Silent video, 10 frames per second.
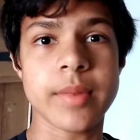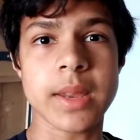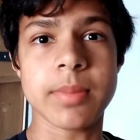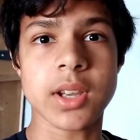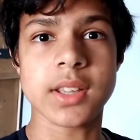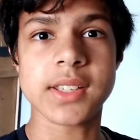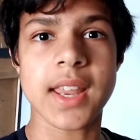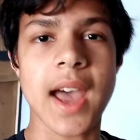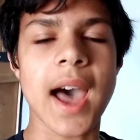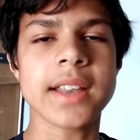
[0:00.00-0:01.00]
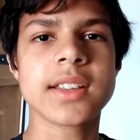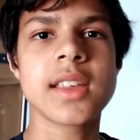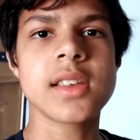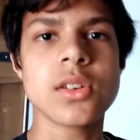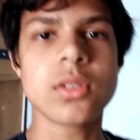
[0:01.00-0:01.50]
for me because it had
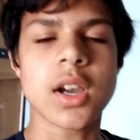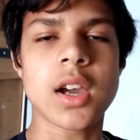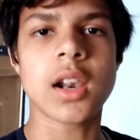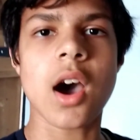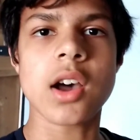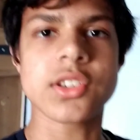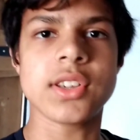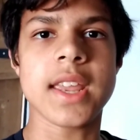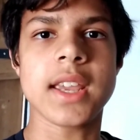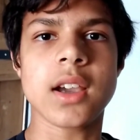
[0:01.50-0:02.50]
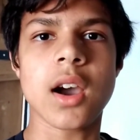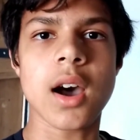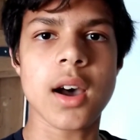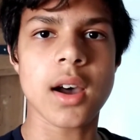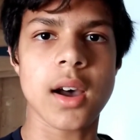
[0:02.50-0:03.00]
the glass in
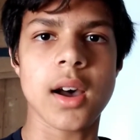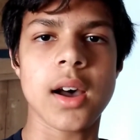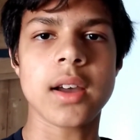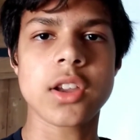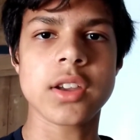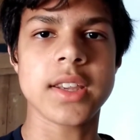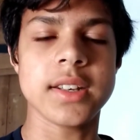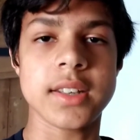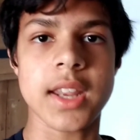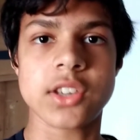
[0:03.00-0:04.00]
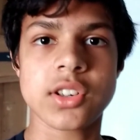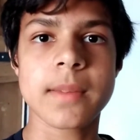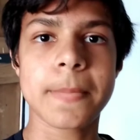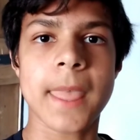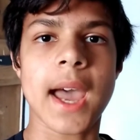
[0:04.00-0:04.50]
the cooking
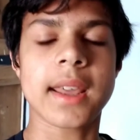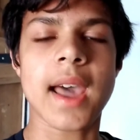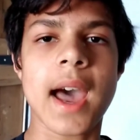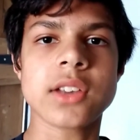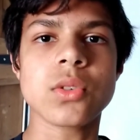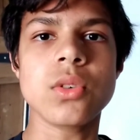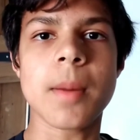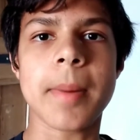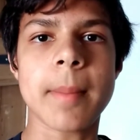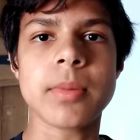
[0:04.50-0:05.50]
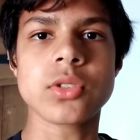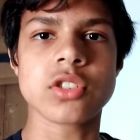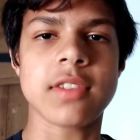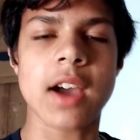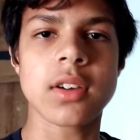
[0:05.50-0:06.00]
dish and it had all the
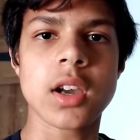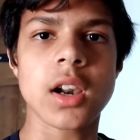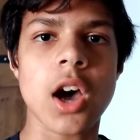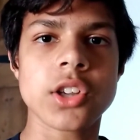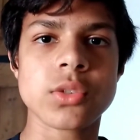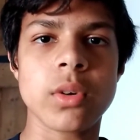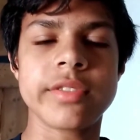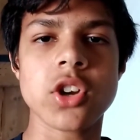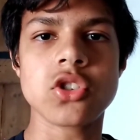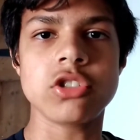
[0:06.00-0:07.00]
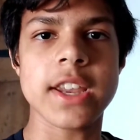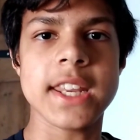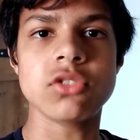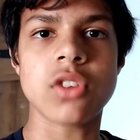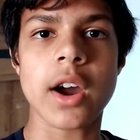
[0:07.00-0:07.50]
bubbles around the glass with the
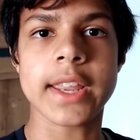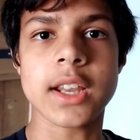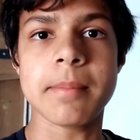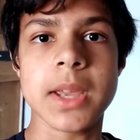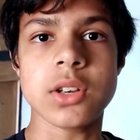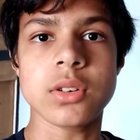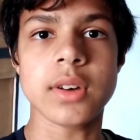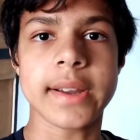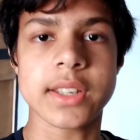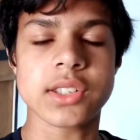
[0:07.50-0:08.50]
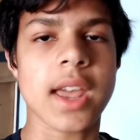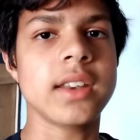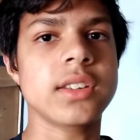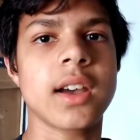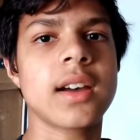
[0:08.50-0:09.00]
green right in the middle and the
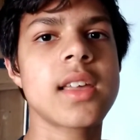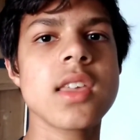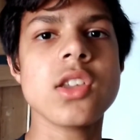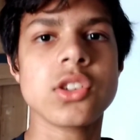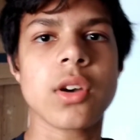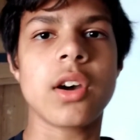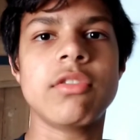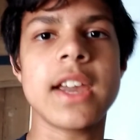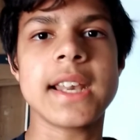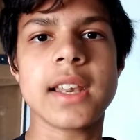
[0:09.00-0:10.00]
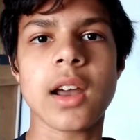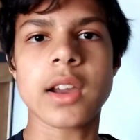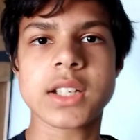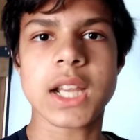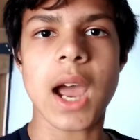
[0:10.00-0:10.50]
centre, so I really
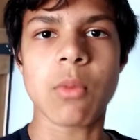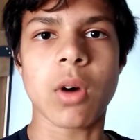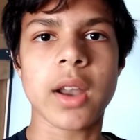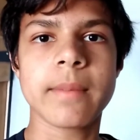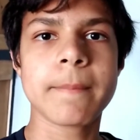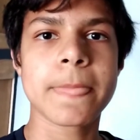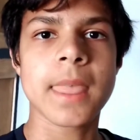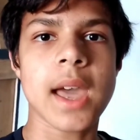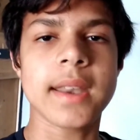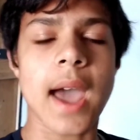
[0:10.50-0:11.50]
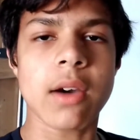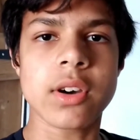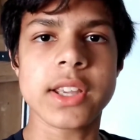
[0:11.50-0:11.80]
liked that one. And now